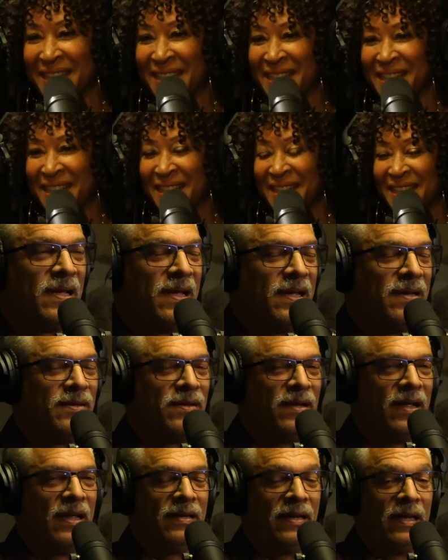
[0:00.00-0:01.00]
Yes, and
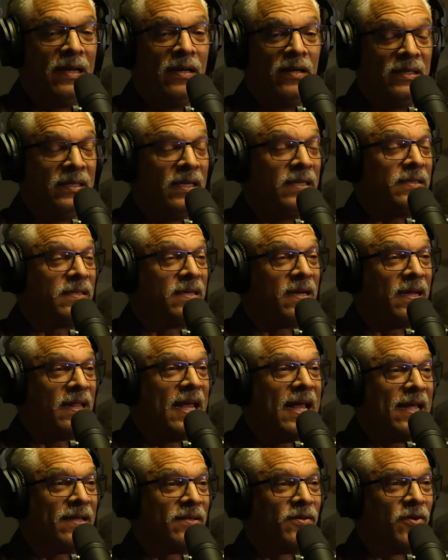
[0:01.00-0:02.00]
in addition to
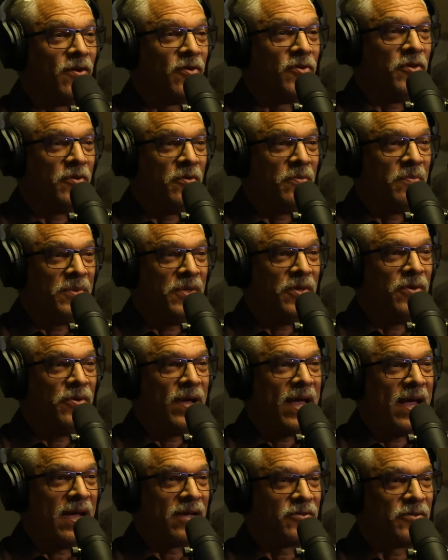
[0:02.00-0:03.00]
that, though, you
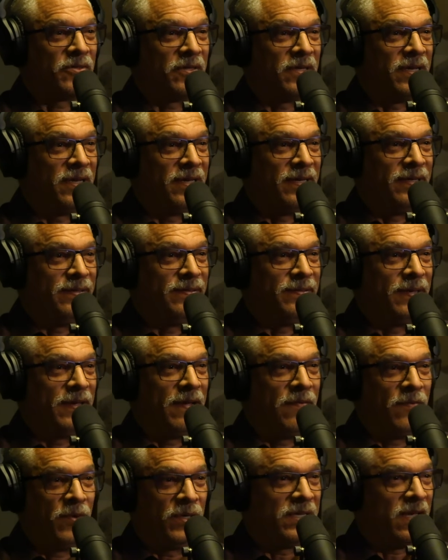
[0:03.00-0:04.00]
actually
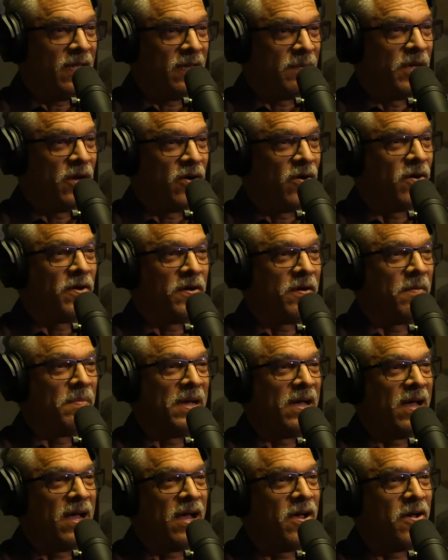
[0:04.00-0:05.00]
were telling me earlier
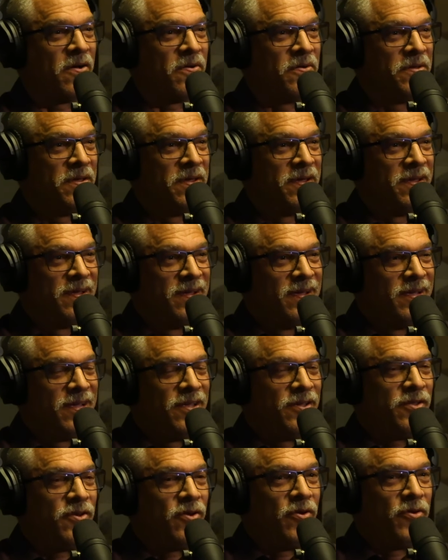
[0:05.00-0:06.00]
about how
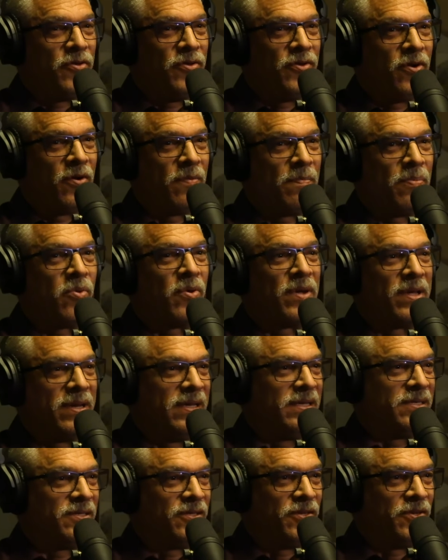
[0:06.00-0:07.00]
you know, your point
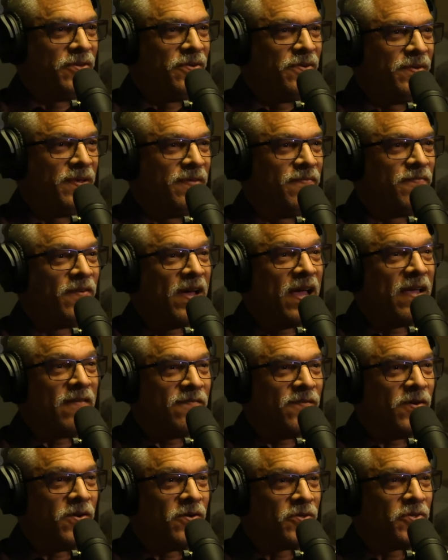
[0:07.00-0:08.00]
is to invite
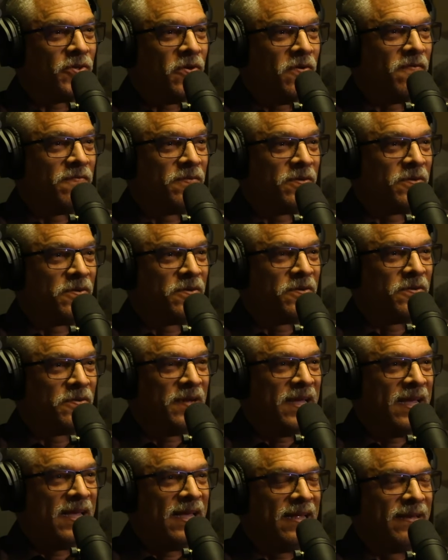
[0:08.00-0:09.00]
folks over
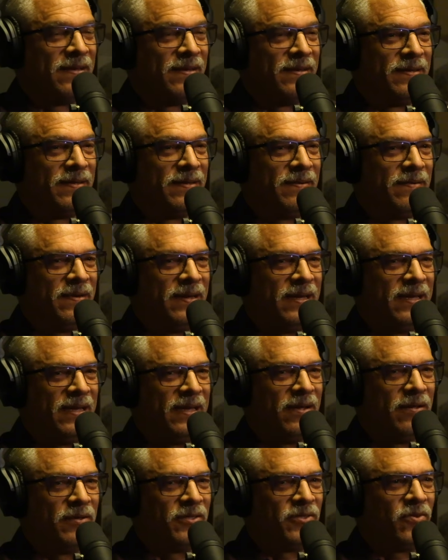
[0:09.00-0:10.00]
and, you
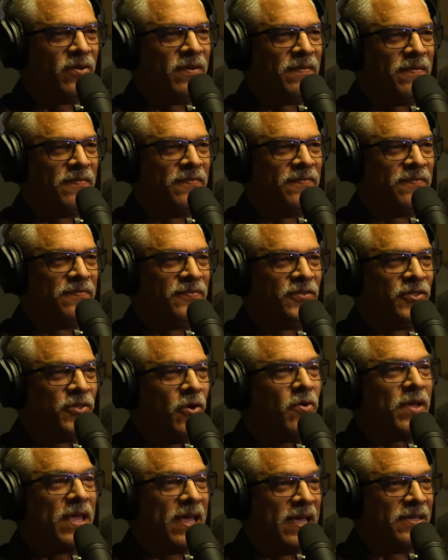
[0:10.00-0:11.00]
know, sort of
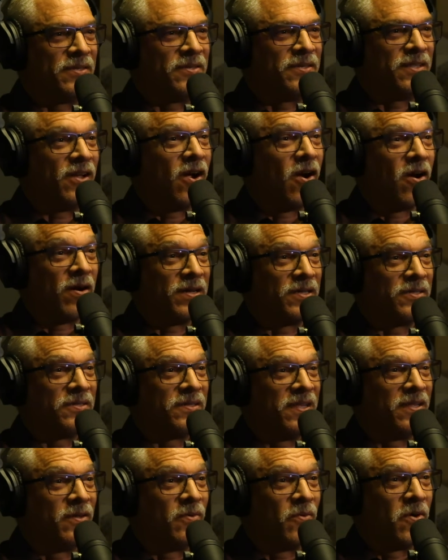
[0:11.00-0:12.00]
showcase the artist
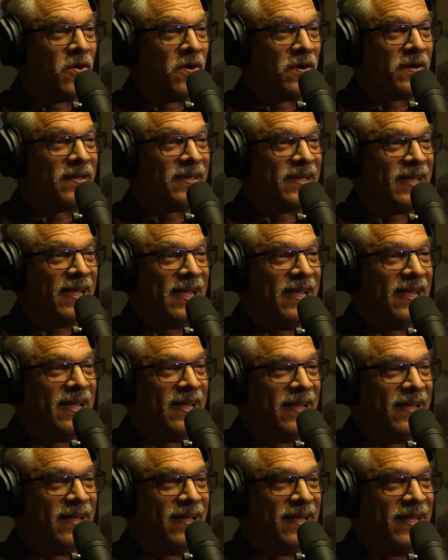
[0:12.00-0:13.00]
and the work.
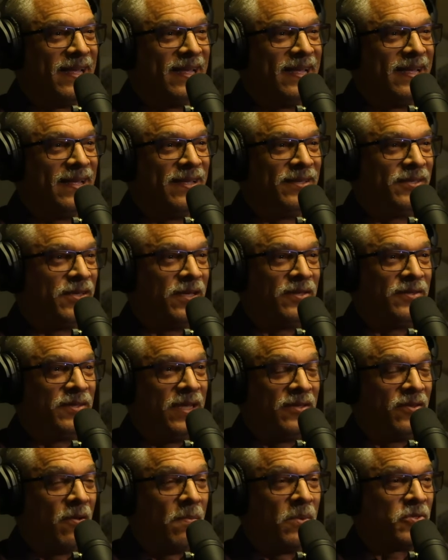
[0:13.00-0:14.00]

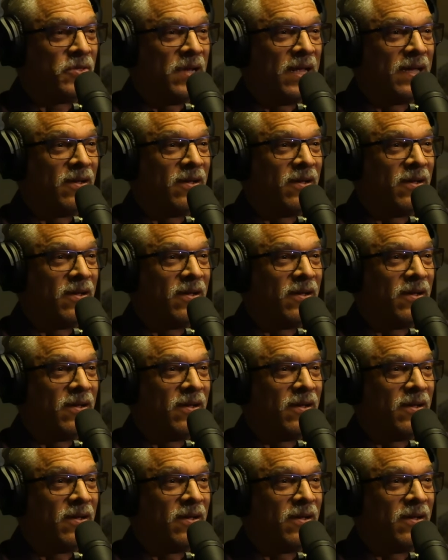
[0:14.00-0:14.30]
It's almost like